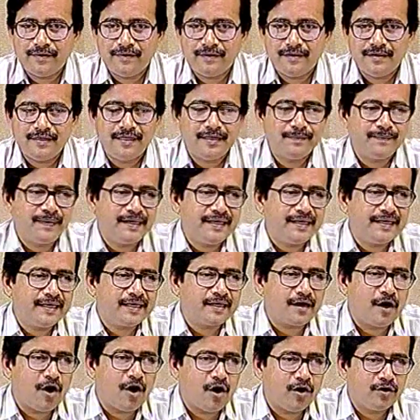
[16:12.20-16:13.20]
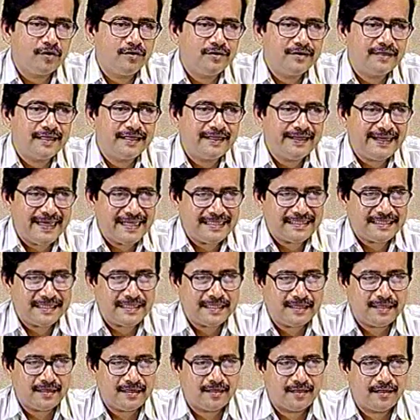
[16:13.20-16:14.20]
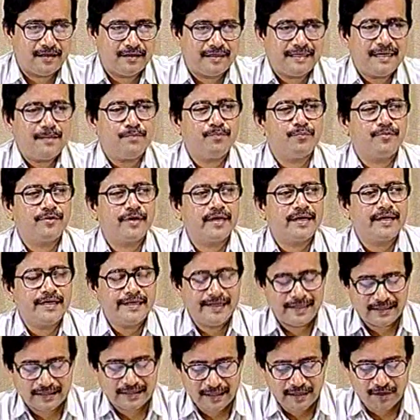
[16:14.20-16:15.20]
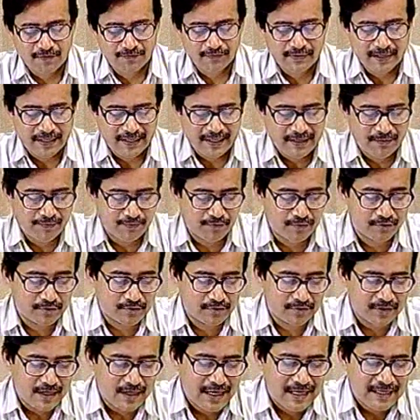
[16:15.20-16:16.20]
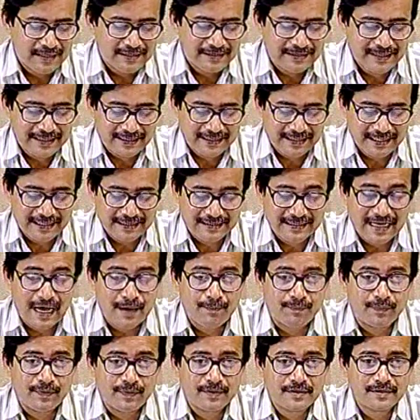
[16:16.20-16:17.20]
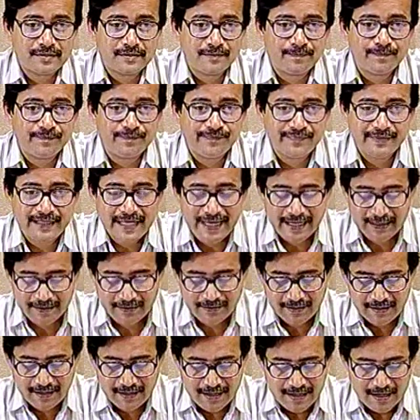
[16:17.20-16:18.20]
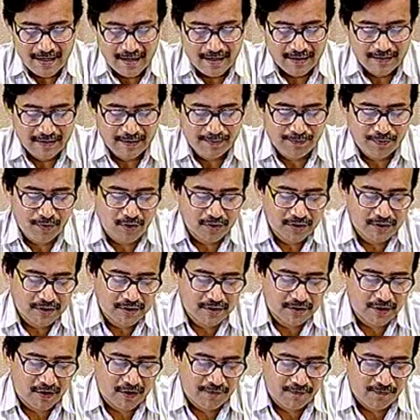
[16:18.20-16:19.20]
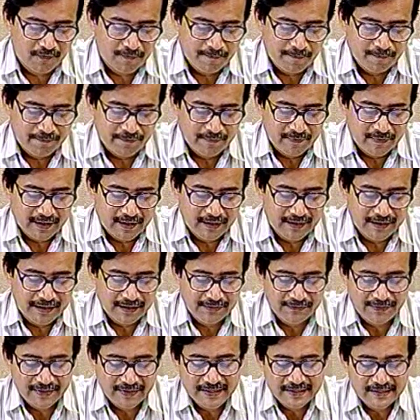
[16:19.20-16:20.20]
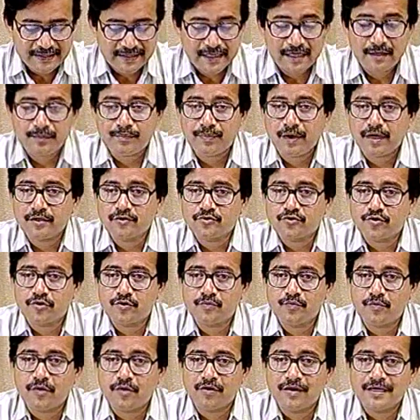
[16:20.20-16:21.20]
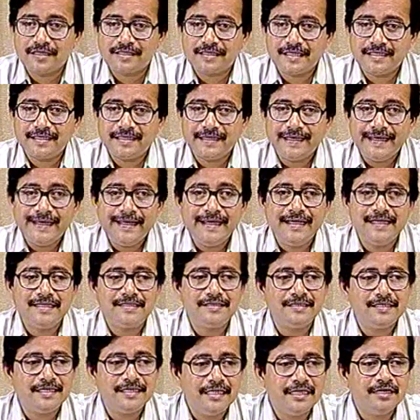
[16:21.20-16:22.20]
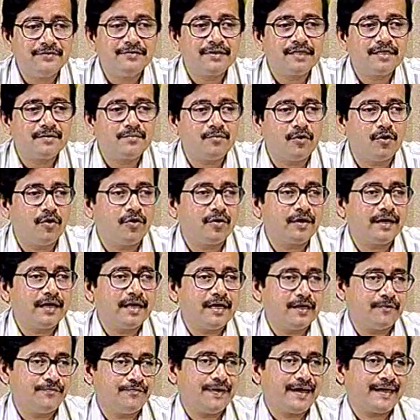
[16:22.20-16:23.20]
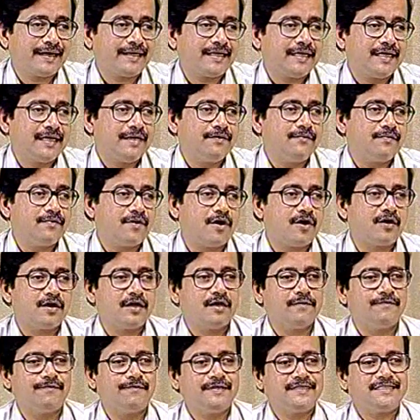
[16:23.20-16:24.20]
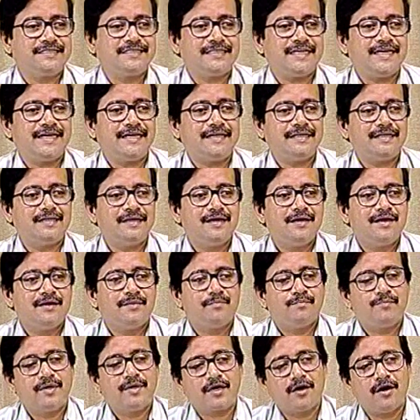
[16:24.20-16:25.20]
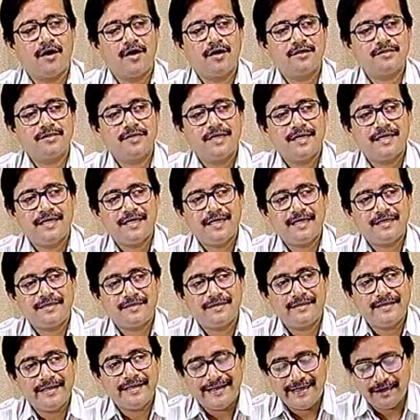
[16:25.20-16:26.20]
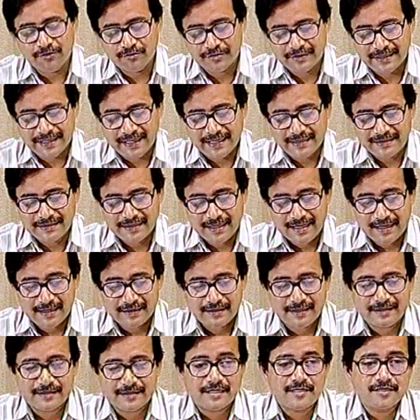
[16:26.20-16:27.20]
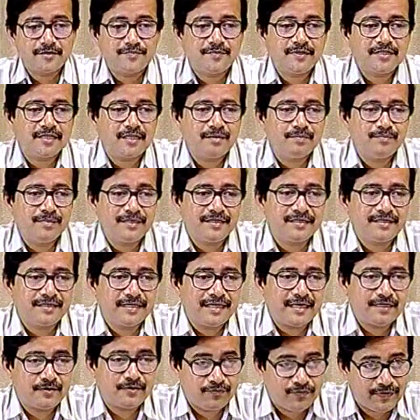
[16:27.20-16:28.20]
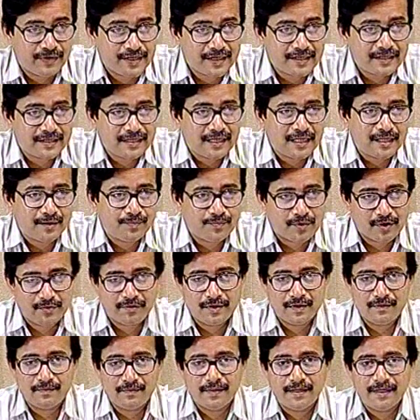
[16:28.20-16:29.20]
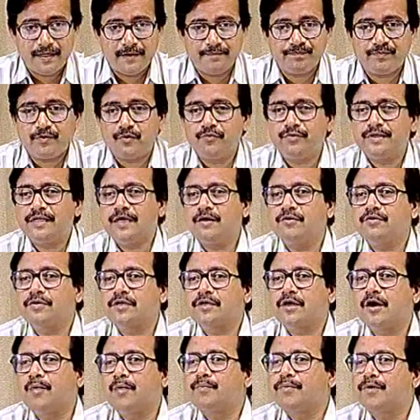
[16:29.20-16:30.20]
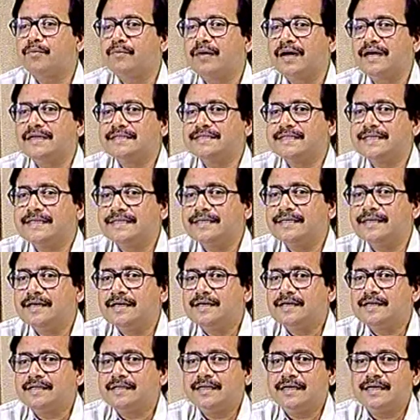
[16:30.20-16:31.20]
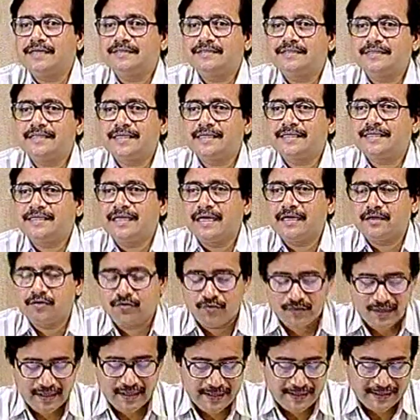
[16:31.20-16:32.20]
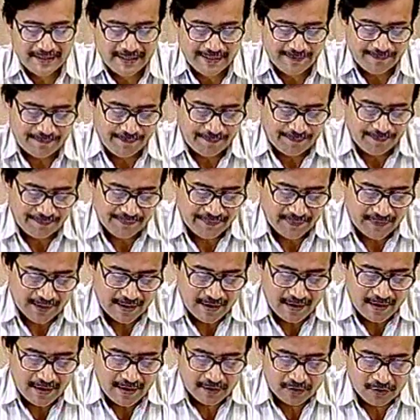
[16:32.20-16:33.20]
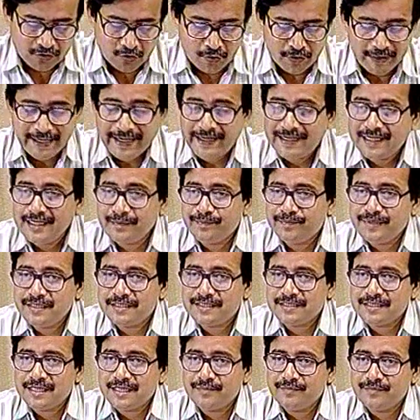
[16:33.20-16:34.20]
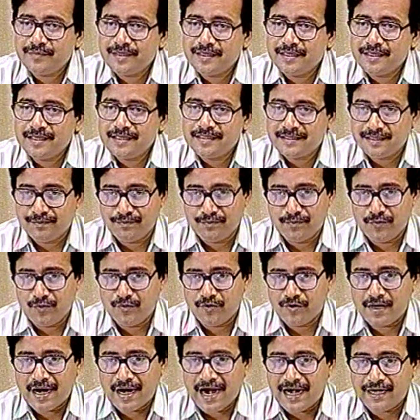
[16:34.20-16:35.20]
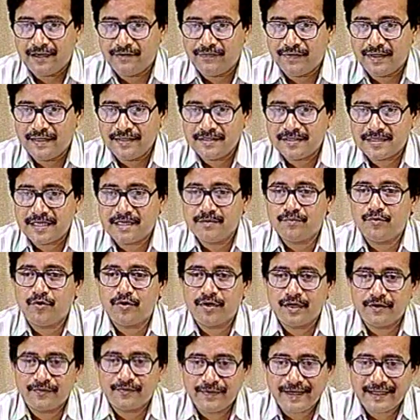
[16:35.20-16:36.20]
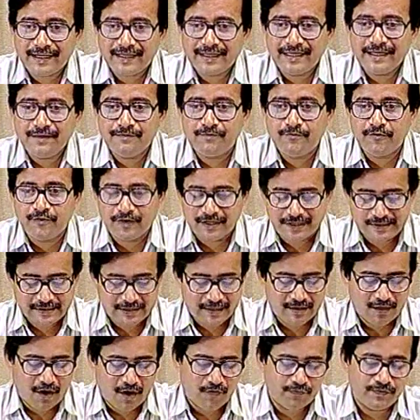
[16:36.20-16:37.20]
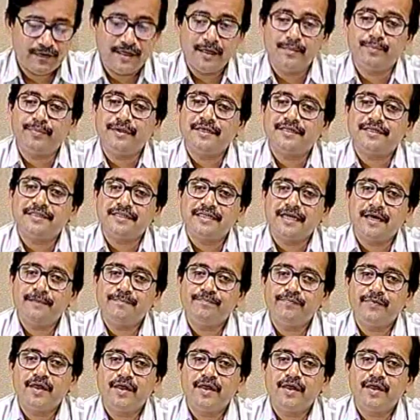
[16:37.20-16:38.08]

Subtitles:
depending on the temporary nature of the inputs signal samples, then the process of differential pulse code modulation is even more effective or efficient, because it reduces the transmission bit rate further, probably without compromising the signal quality. So ADPCM is a more advanced and more effective version of DPCM,